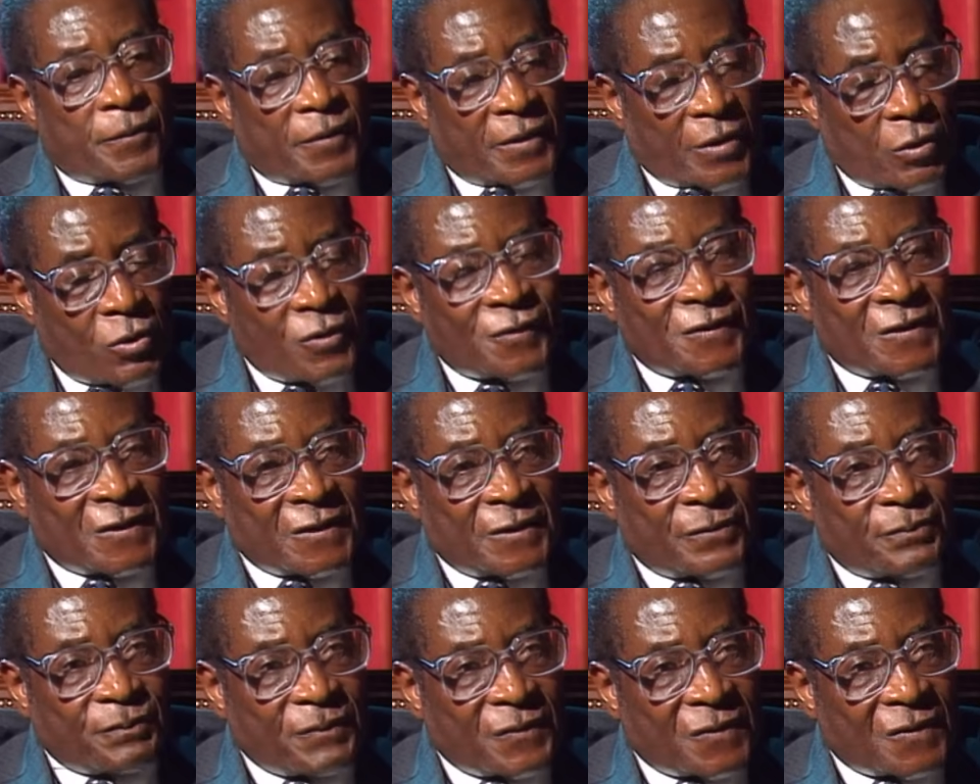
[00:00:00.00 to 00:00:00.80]

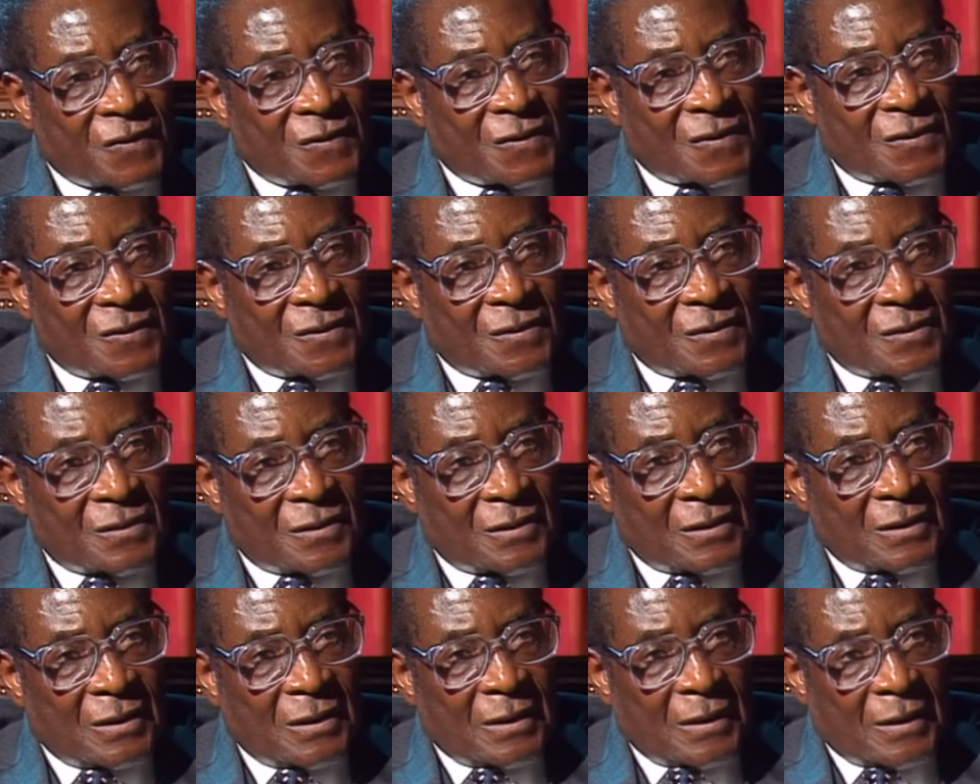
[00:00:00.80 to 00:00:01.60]
concepts
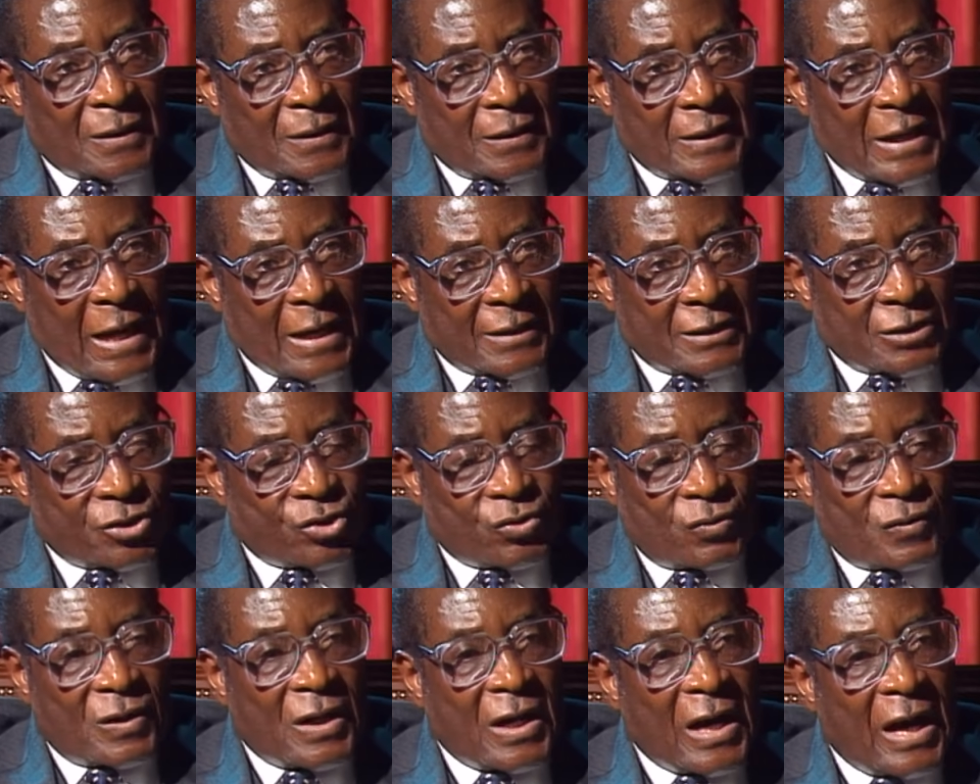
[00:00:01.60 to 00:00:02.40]
that
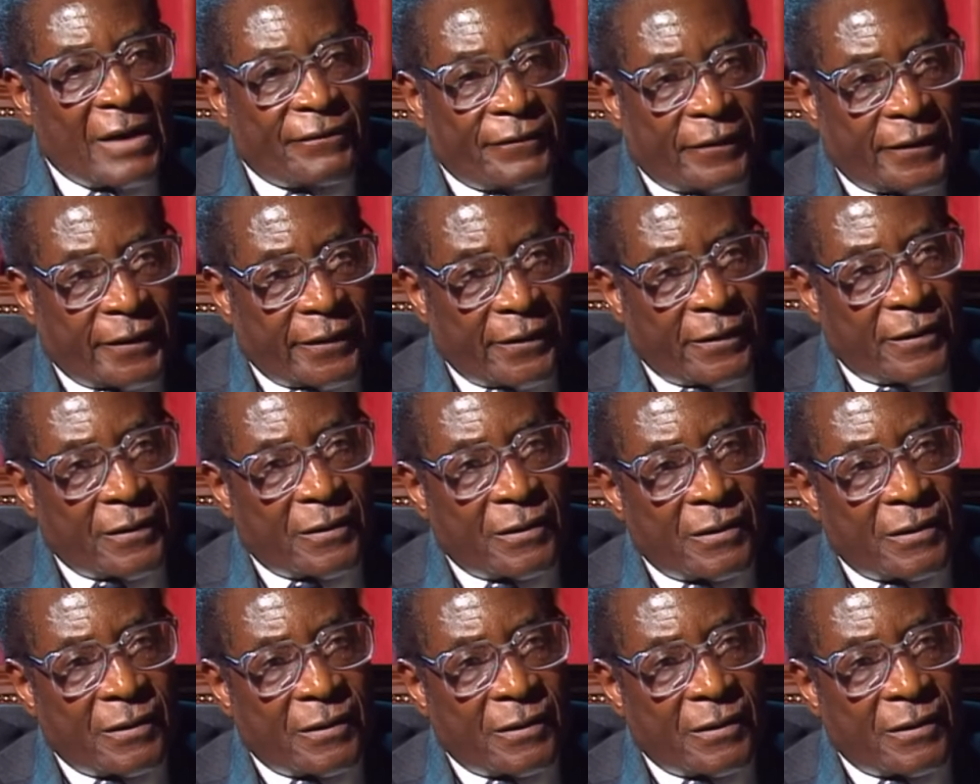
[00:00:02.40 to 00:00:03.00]
should govern